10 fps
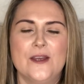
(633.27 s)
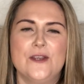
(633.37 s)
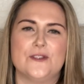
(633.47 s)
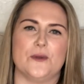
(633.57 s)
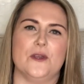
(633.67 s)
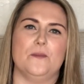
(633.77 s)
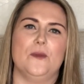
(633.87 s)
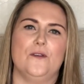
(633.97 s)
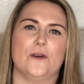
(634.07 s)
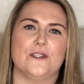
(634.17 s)
So you'd
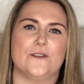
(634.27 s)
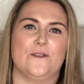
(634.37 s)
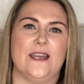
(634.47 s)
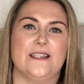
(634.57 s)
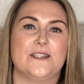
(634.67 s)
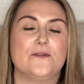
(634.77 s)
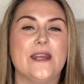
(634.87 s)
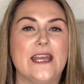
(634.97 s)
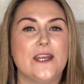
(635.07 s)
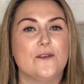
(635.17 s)
move on to phase
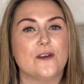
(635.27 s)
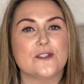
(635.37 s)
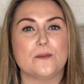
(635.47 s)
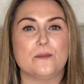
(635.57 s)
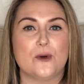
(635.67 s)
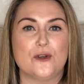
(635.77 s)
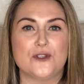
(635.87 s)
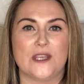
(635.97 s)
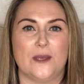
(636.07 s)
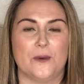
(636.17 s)
3 and you've got some more
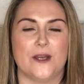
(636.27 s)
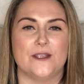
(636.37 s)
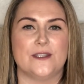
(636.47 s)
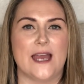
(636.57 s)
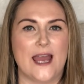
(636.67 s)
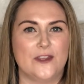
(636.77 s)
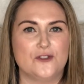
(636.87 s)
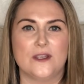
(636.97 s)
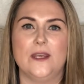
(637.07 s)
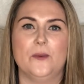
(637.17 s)
tricky words. They're the
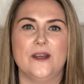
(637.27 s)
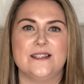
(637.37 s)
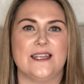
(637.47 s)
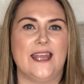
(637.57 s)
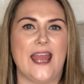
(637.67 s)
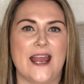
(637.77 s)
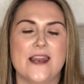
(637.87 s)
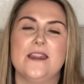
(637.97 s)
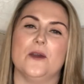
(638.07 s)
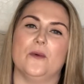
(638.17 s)
tricky words again
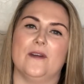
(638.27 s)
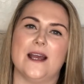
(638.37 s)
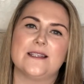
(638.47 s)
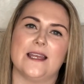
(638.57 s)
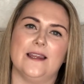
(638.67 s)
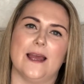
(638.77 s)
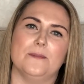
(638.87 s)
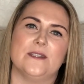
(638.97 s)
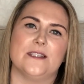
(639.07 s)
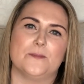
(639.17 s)
that we're asking them
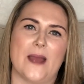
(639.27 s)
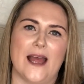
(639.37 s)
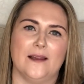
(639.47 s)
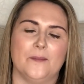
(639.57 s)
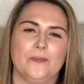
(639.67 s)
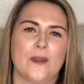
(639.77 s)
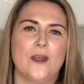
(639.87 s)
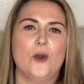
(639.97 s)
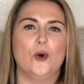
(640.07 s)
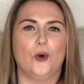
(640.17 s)
to spell.
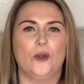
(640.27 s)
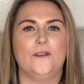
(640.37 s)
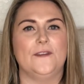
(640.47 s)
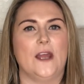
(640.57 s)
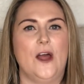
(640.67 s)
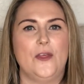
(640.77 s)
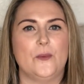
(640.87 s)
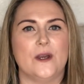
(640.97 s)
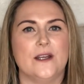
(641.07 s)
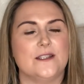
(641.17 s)
All of the other
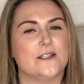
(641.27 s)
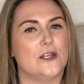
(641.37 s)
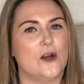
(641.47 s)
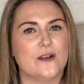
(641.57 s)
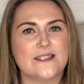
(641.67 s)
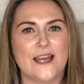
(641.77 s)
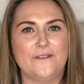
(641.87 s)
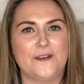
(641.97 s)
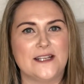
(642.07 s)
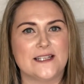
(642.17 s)
words, as long as they're
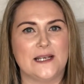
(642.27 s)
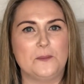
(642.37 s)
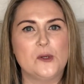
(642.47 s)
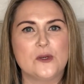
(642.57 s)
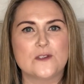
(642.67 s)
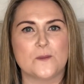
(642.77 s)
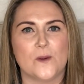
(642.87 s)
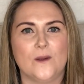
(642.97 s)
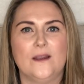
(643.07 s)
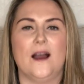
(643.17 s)
phonetically
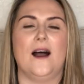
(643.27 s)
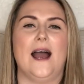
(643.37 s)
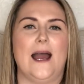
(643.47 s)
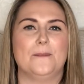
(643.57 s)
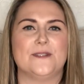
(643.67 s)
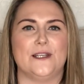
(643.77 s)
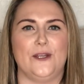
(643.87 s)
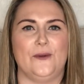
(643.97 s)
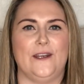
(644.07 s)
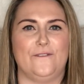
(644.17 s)
plausible, are
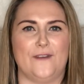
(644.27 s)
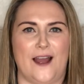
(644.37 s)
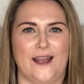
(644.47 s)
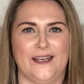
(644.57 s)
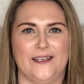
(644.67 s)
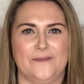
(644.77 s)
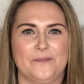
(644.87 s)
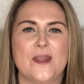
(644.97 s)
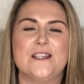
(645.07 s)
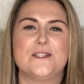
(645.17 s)
absolutely fine.
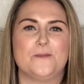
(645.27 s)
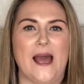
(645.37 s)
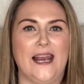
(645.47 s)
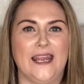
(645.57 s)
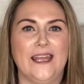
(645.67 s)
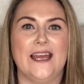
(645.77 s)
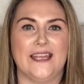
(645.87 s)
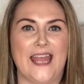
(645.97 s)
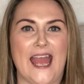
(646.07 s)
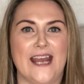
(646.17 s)
Spelling,
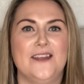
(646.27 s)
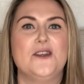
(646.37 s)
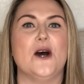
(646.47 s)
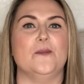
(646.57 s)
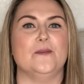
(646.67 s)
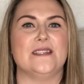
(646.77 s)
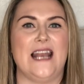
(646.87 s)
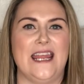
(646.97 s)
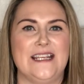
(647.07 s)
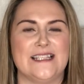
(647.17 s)
again, comes later.